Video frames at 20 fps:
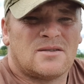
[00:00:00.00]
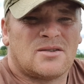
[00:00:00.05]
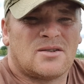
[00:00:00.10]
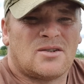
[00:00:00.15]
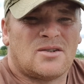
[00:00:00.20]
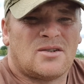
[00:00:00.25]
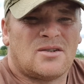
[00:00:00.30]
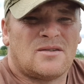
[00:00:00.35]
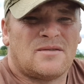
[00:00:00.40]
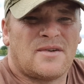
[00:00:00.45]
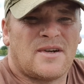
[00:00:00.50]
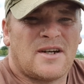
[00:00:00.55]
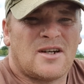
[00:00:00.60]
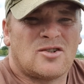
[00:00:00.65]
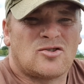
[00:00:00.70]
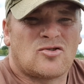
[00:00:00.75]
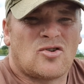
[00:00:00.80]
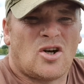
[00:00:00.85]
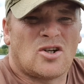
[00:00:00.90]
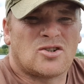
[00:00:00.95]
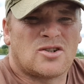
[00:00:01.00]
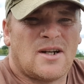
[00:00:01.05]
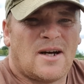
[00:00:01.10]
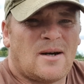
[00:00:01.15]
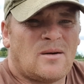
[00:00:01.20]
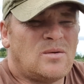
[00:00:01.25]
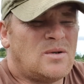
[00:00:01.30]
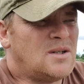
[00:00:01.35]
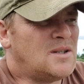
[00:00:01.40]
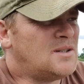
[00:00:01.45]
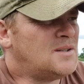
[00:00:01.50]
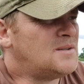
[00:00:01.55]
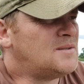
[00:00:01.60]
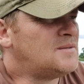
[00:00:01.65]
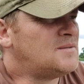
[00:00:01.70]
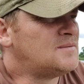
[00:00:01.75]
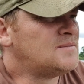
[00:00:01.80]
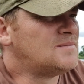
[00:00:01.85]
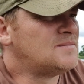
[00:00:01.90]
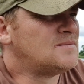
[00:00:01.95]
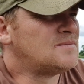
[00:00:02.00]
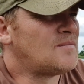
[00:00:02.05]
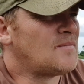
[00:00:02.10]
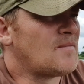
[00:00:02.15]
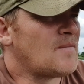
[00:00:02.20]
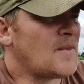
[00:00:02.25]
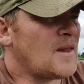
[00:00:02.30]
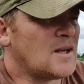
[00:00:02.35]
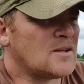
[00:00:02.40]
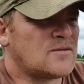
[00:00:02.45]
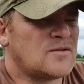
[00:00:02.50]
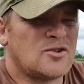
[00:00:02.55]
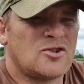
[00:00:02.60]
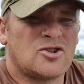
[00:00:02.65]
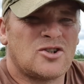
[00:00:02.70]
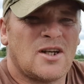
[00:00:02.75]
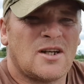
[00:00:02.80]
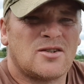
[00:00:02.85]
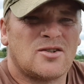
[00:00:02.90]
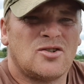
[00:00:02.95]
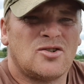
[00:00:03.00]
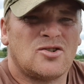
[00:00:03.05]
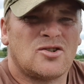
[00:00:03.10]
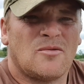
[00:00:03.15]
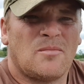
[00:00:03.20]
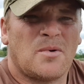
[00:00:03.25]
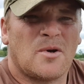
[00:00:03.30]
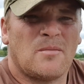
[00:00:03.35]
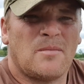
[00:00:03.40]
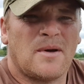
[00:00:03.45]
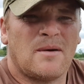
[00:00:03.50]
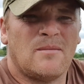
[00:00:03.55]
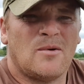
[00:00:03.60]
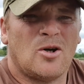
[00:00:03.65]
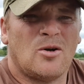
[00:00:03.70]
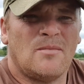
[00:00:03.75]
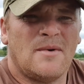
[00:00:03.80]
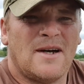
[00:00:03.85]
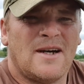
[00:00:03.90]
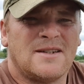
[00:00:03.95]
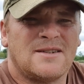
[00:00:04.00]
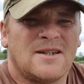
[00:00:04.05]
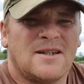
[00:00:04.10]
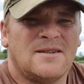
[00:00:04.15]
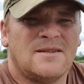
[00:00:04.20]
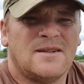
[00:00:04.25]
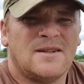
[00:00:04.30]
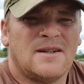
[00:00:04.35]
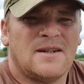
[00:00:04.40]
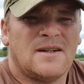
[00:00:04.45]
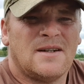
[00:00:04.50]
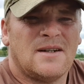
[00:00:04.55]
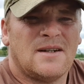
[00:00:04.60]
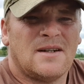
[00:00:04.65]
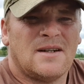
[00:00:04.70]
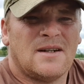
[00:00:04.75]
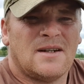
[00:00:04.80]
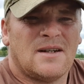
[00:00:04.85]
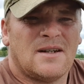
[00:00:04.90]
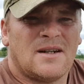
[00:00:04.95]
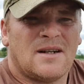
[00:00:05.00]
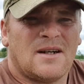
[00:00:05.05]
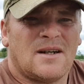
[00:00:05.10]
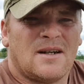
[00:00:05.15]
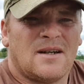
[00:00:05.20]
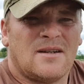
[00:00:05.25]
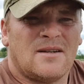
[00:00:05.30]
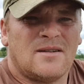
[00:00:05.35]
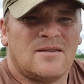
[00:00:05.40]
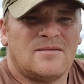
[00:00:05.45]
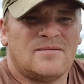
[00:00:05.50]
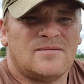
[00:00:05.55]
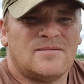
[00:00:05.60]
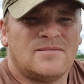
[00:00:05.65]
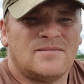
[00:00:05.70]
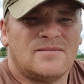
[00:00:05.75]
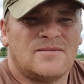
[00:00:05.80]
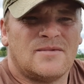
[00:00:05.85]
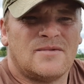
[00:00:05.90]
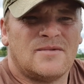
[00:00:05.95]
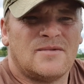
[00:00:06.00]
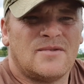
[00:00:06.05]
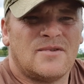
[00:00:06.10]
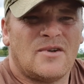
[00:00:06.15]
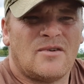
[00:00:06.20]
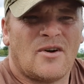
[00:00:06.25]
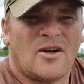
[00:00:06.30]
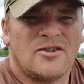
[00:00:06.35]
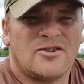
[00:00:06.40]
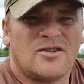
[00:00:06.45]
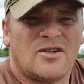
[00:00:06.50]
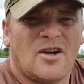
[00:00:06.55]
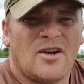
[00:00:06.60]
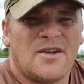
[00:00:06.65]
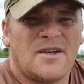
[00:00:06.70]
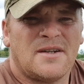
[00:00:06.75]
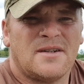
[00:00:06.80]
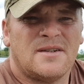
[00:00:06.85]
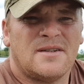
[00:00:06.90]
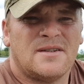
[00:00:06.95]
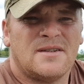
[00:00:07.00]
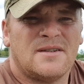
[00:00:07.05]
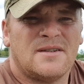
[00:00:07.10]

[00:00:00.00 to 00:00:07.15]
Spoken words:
So fingers crossed now. Last few sessions I'll put a bit more maize in and the rods are on it.